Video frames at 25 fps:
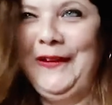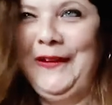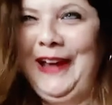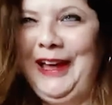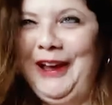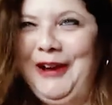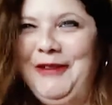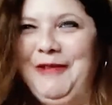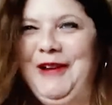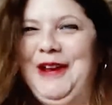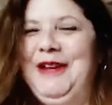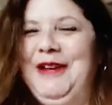
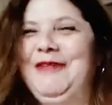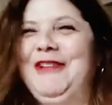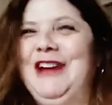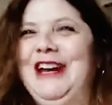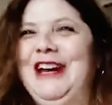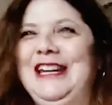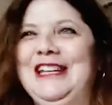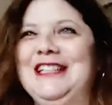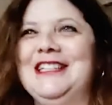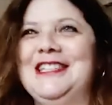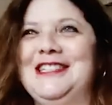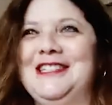Like we
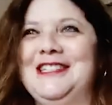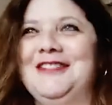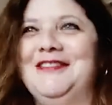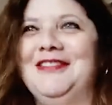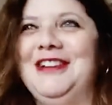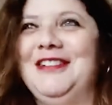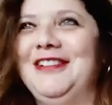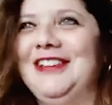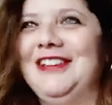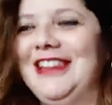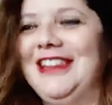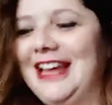really
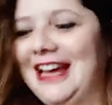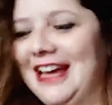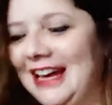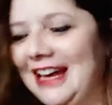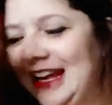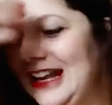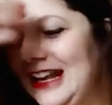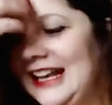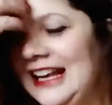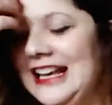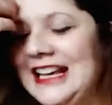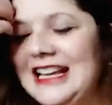disagree with that.
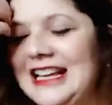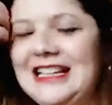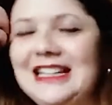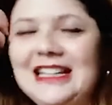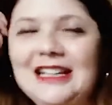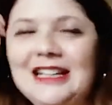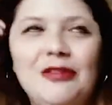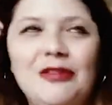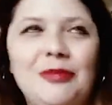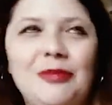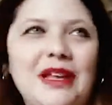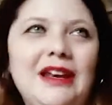A
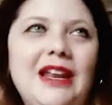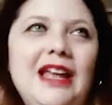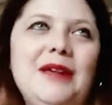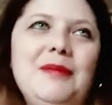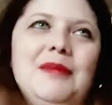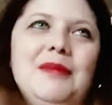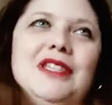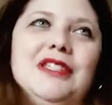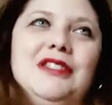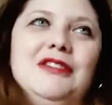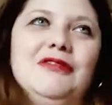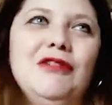little bit like
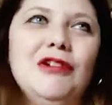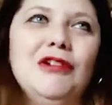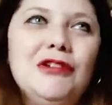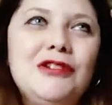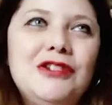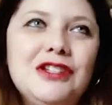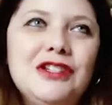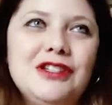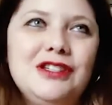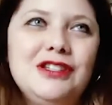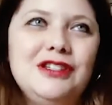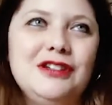Mr.
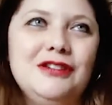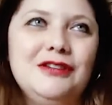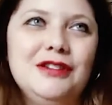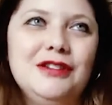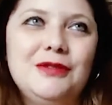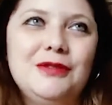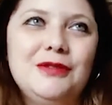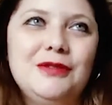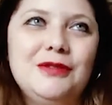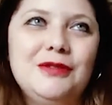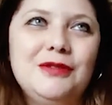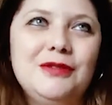Rochester
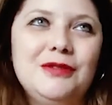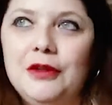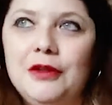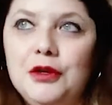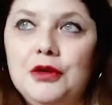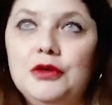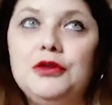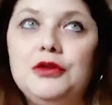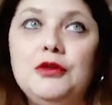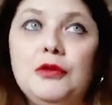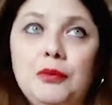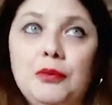as well,
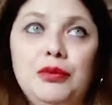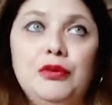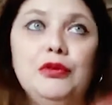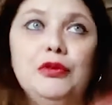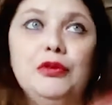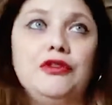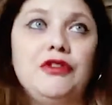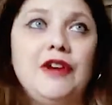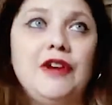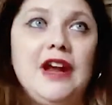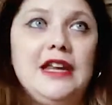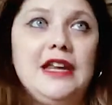who's
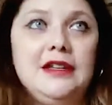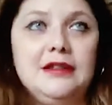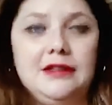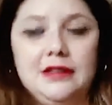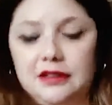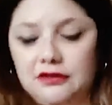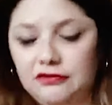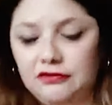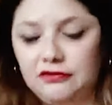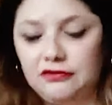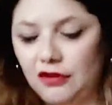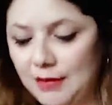portrayed as
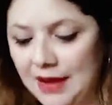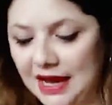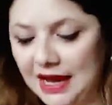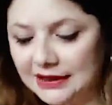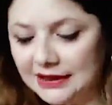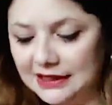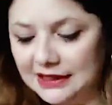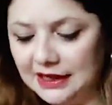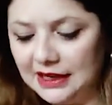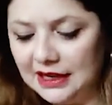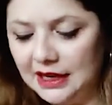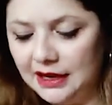this
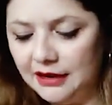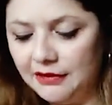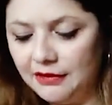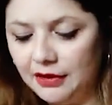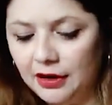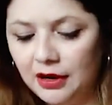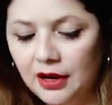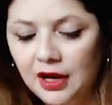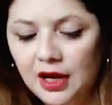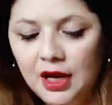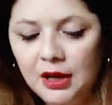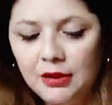romantic
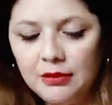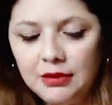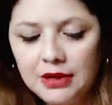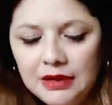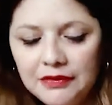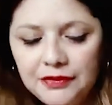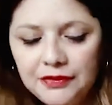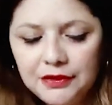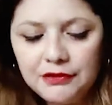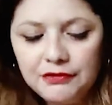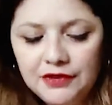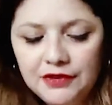hero. But
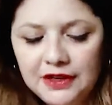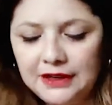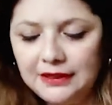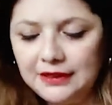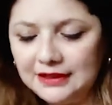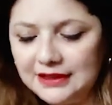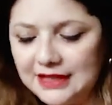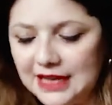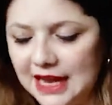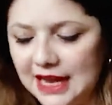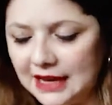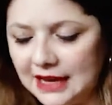if you read
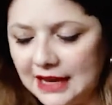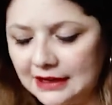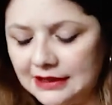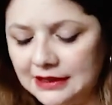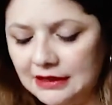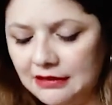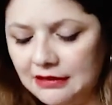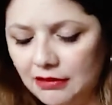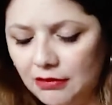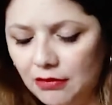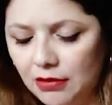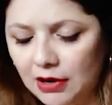the text,
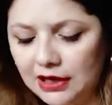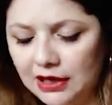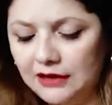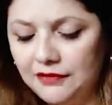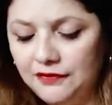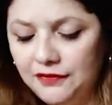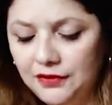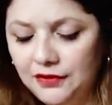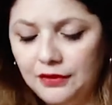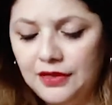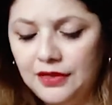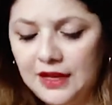there are quite
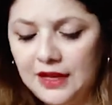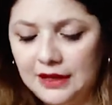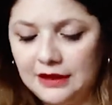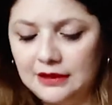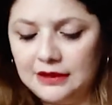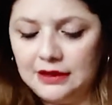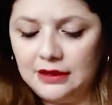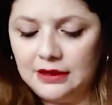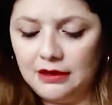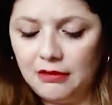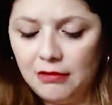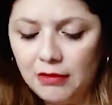a few things
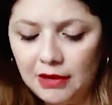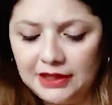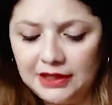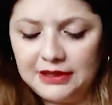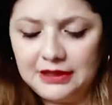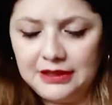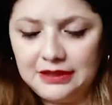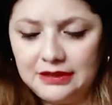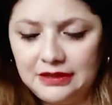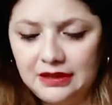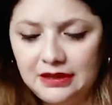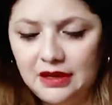that are quite
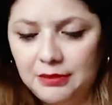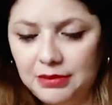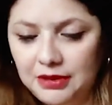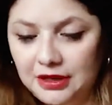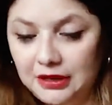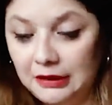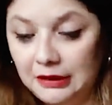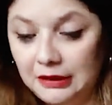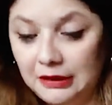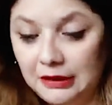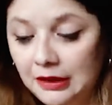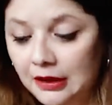
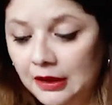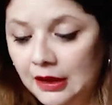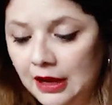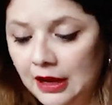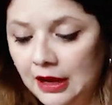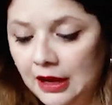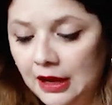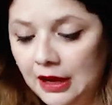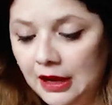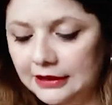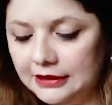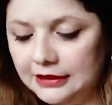disturbing,
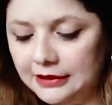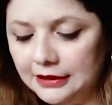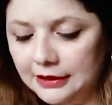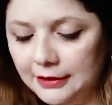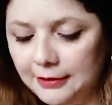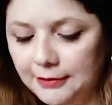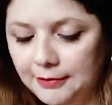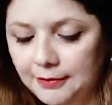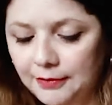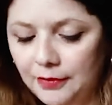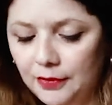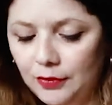and
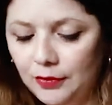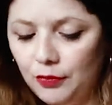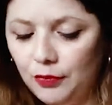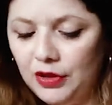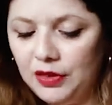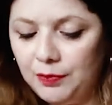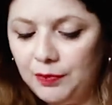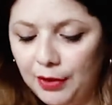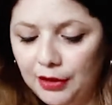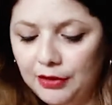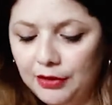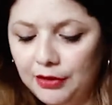
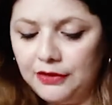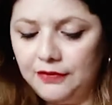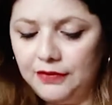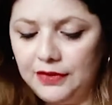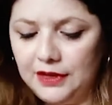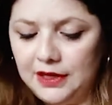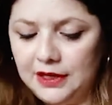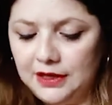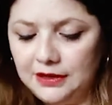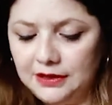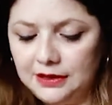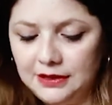with both of
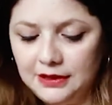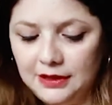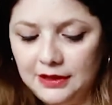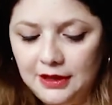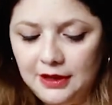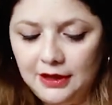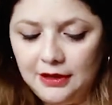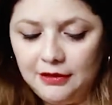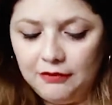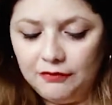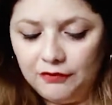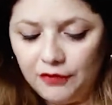these
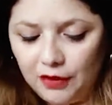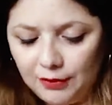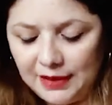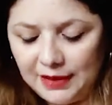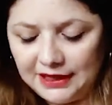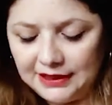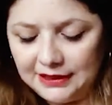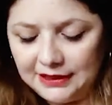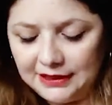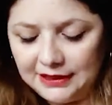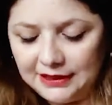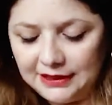
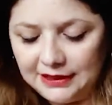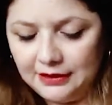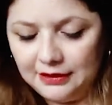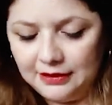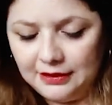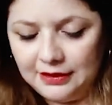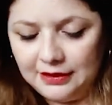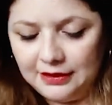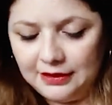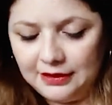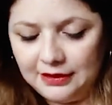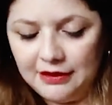romantic
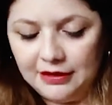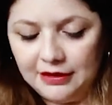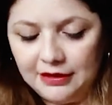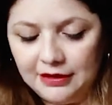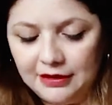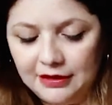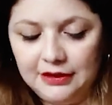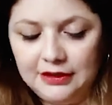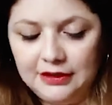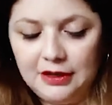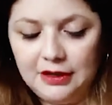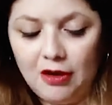characters.